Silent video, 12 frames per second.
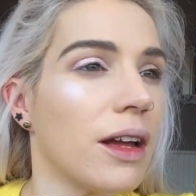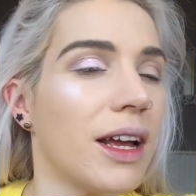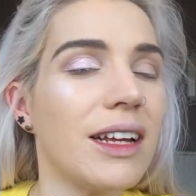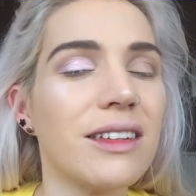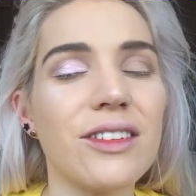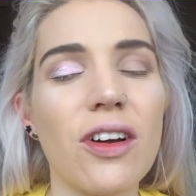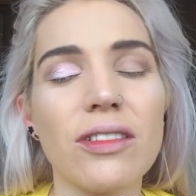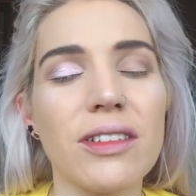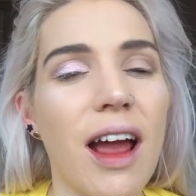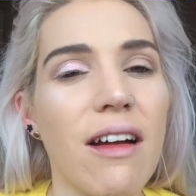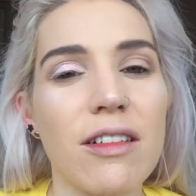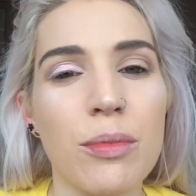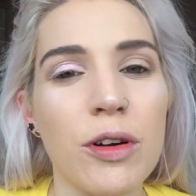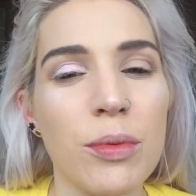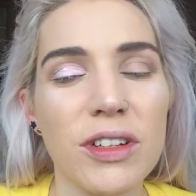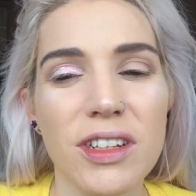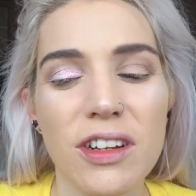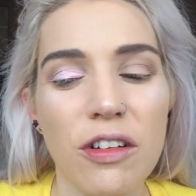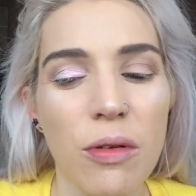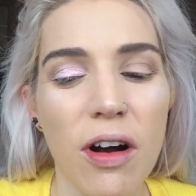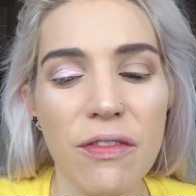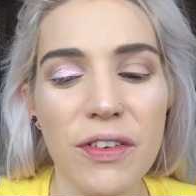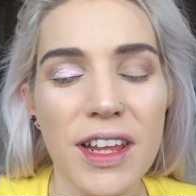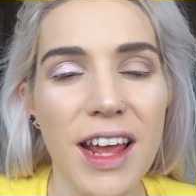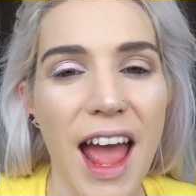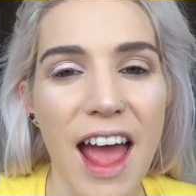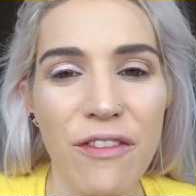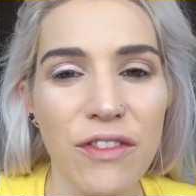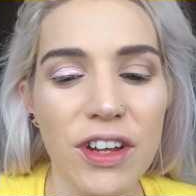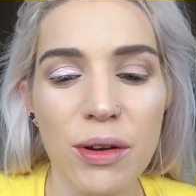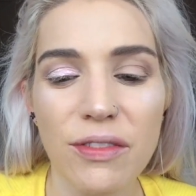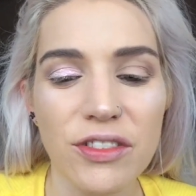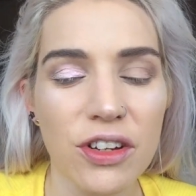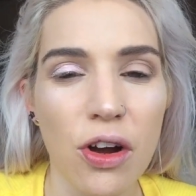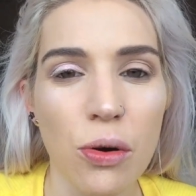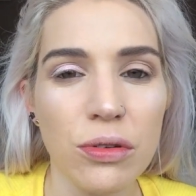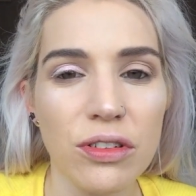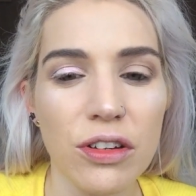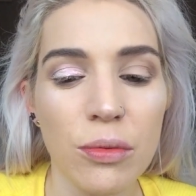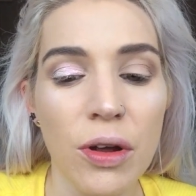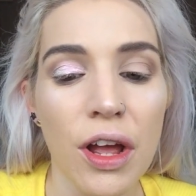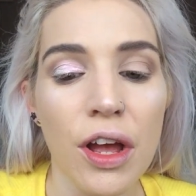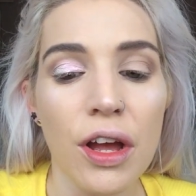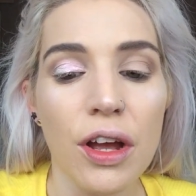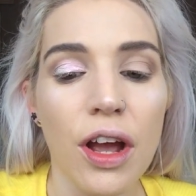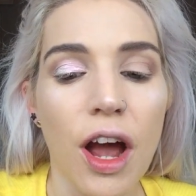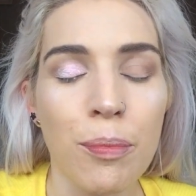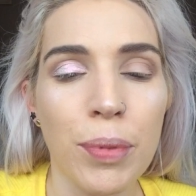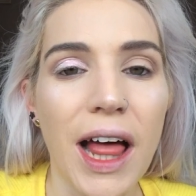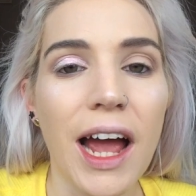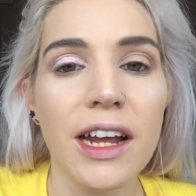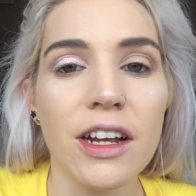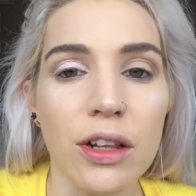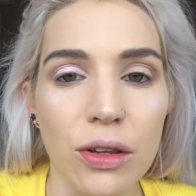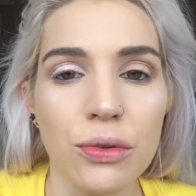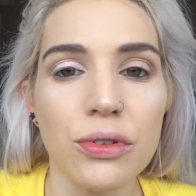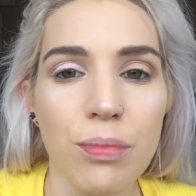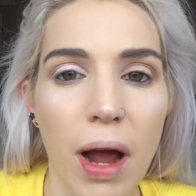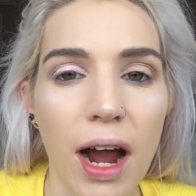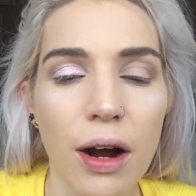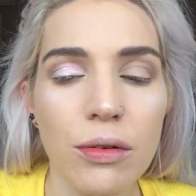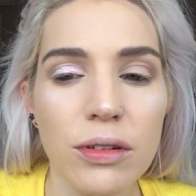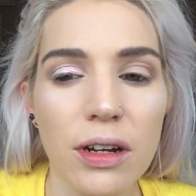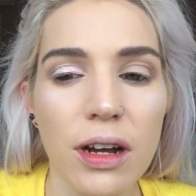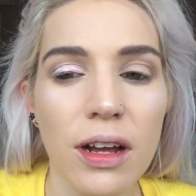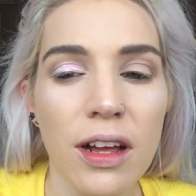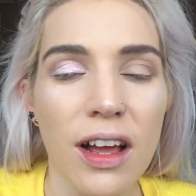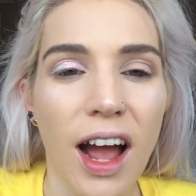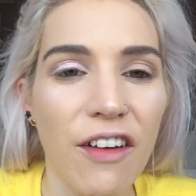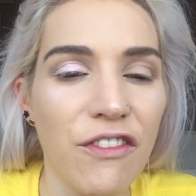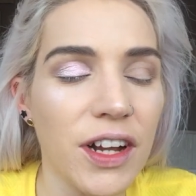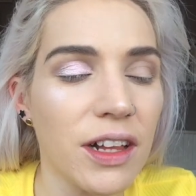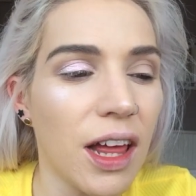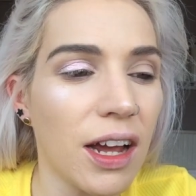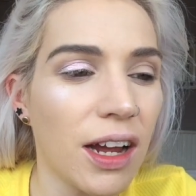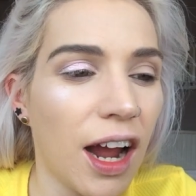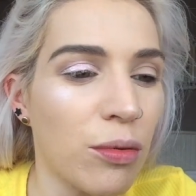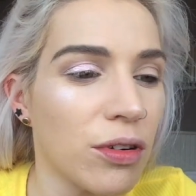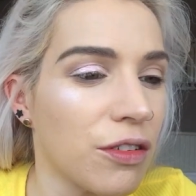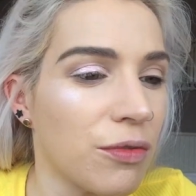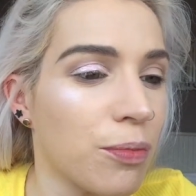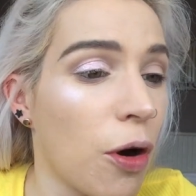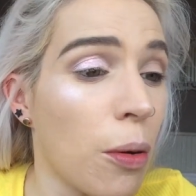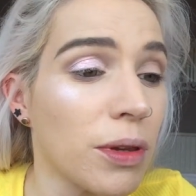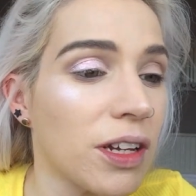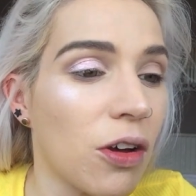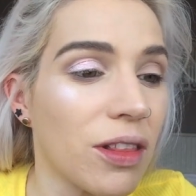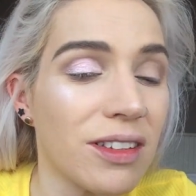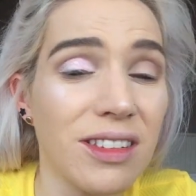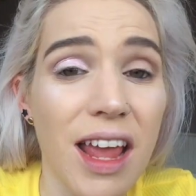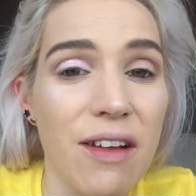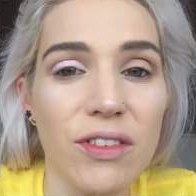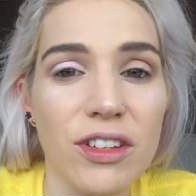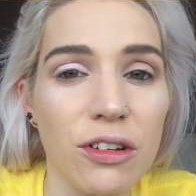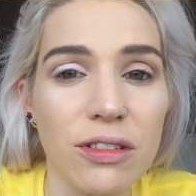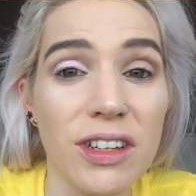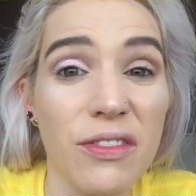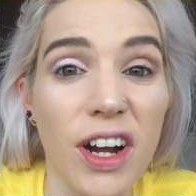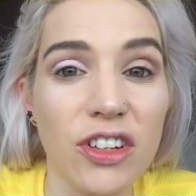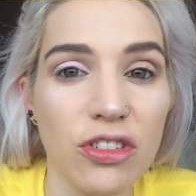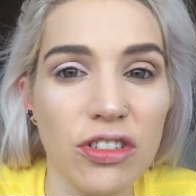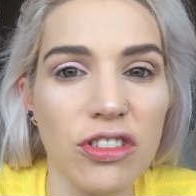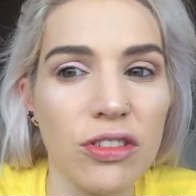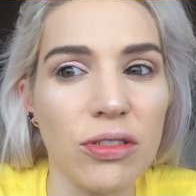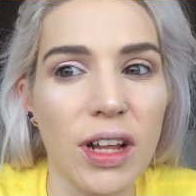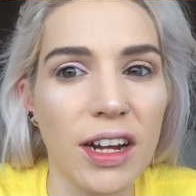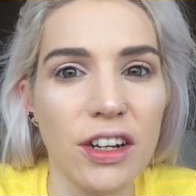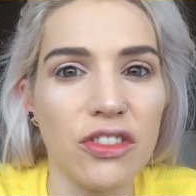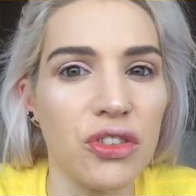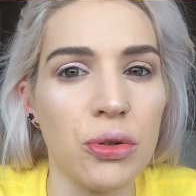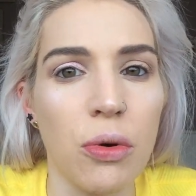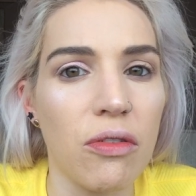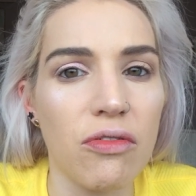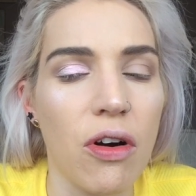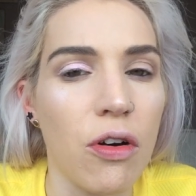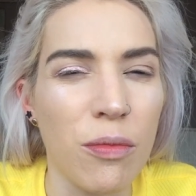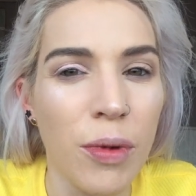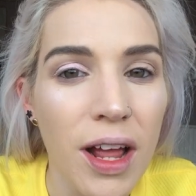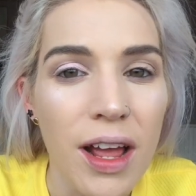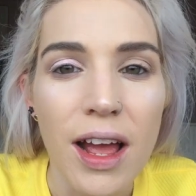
It's not terrible, but do you know what? For the effort you have to go to applying a loose powder, I feel like I would have probably got the same results if I just used like a duochrome,